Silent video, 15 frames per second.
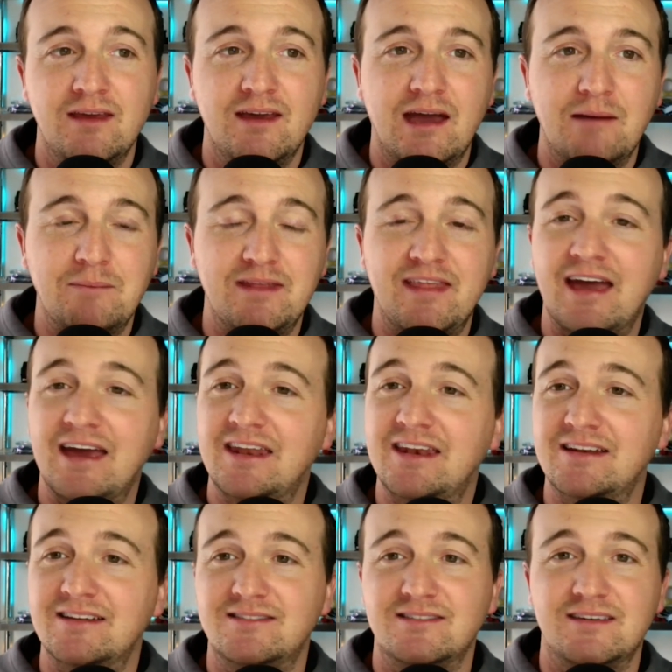I mean, that in
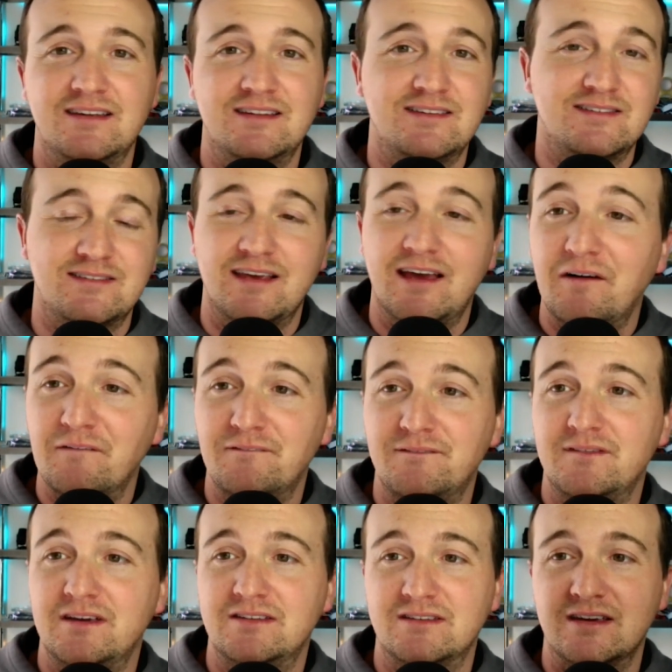itself
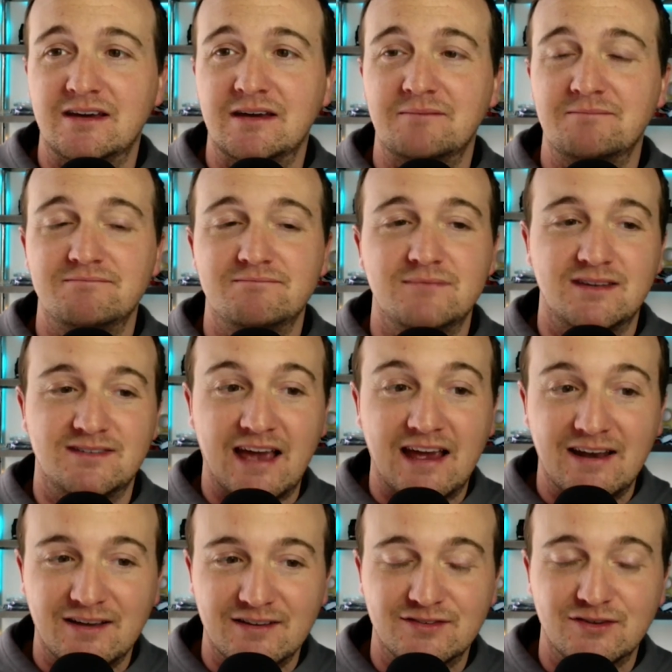is a
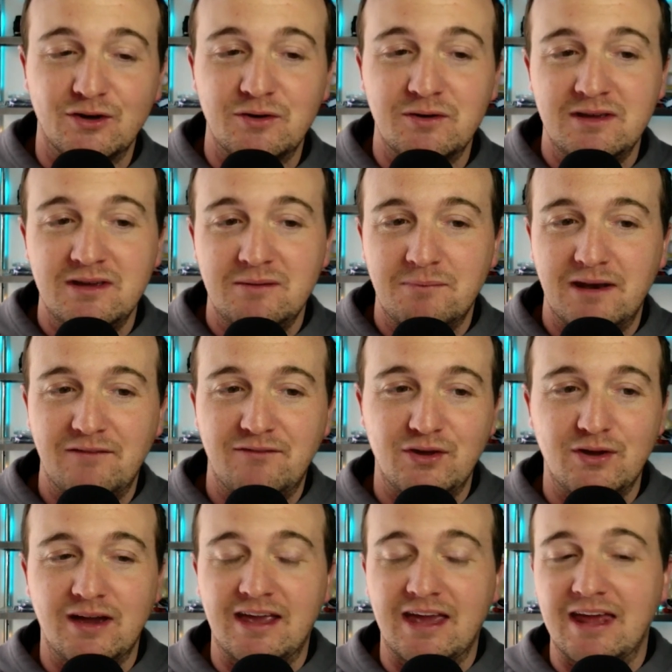side hustle. But if
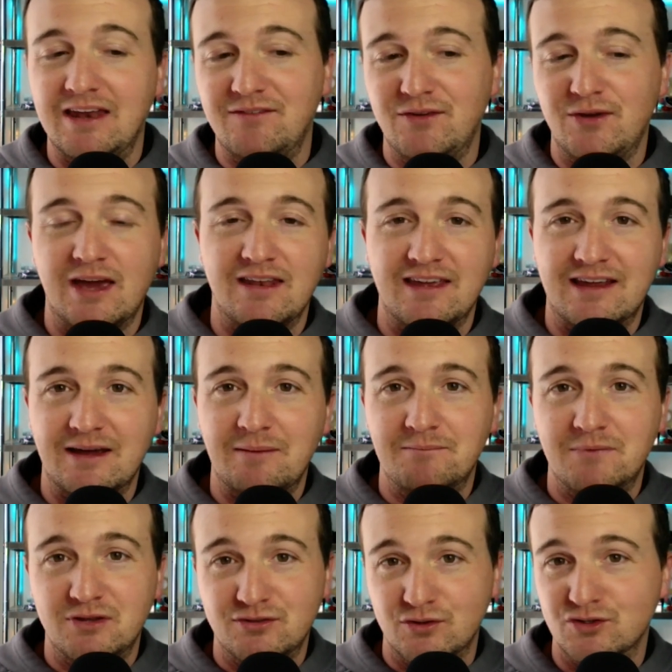you had like
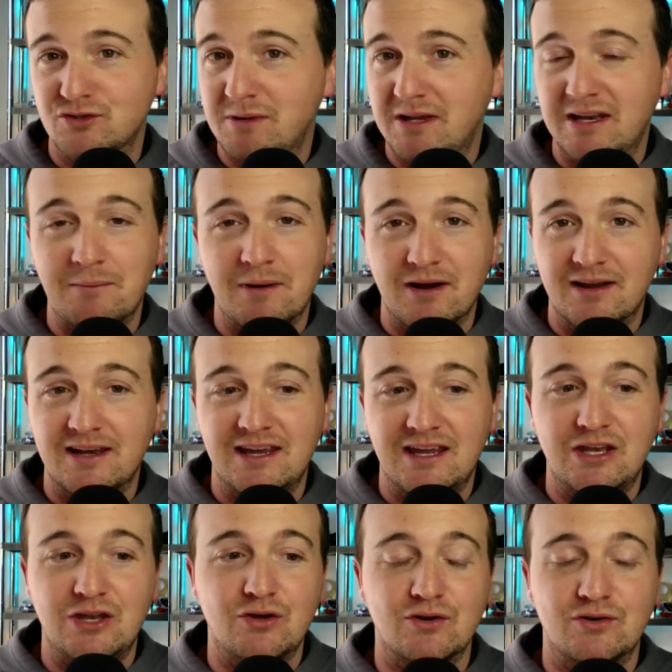a social media
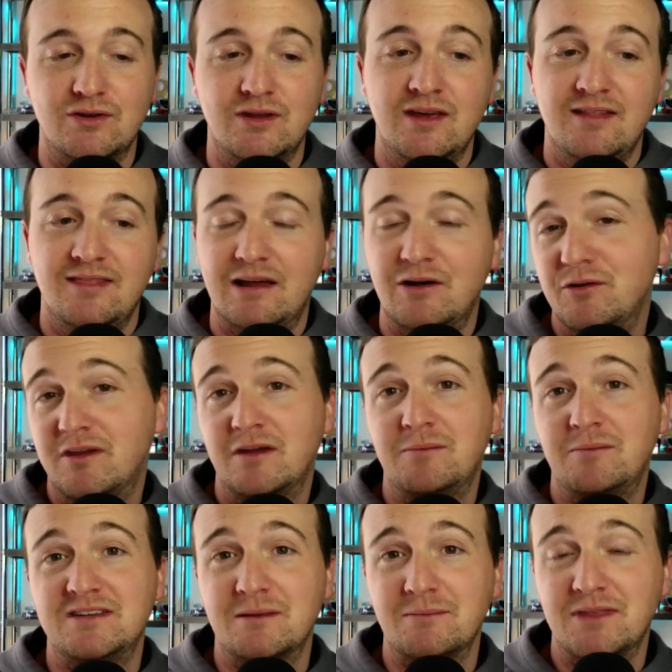marketing and that could
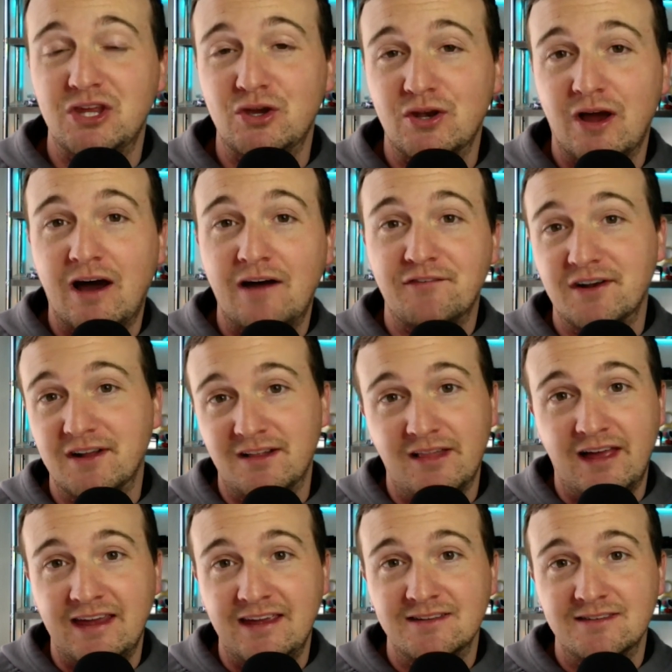be something you could offer to
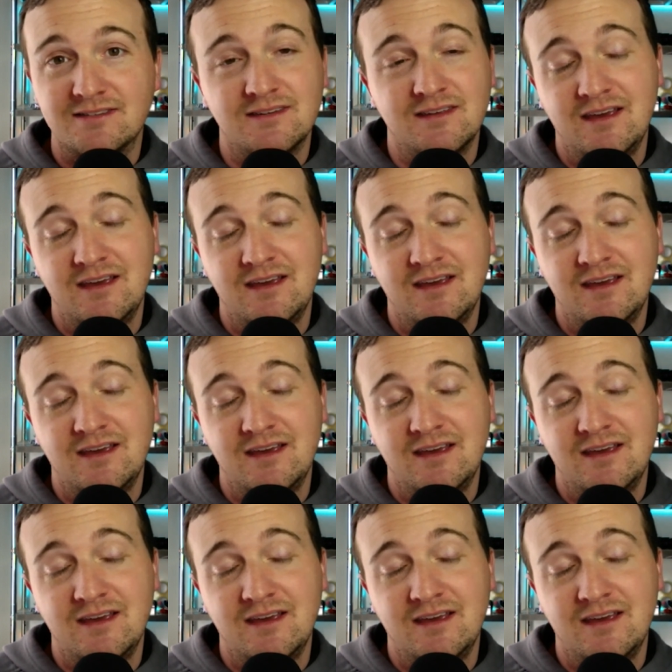clients